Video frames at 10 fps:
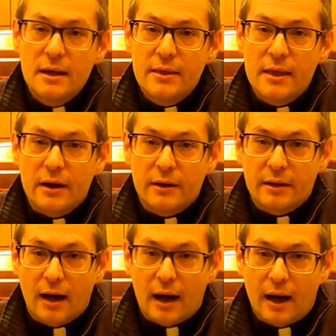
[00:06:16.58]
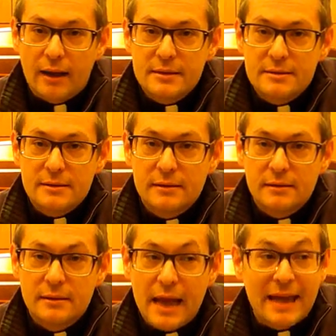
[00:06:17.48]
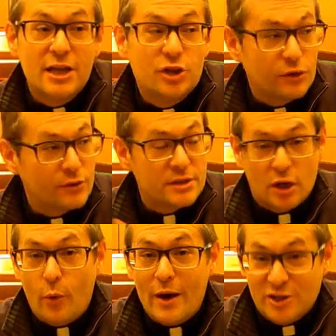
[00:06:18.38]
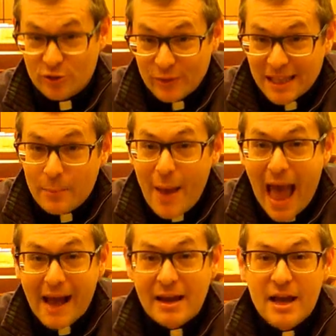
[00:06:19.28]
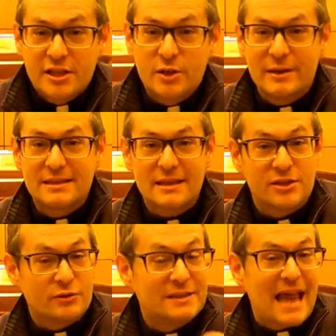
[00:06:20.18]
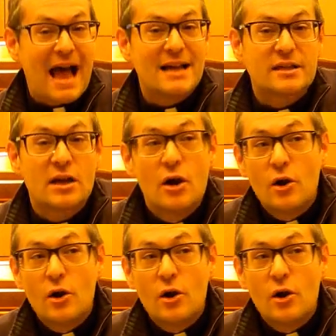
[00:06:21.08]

that are God's." And he turns the question really back to his listeners to ask,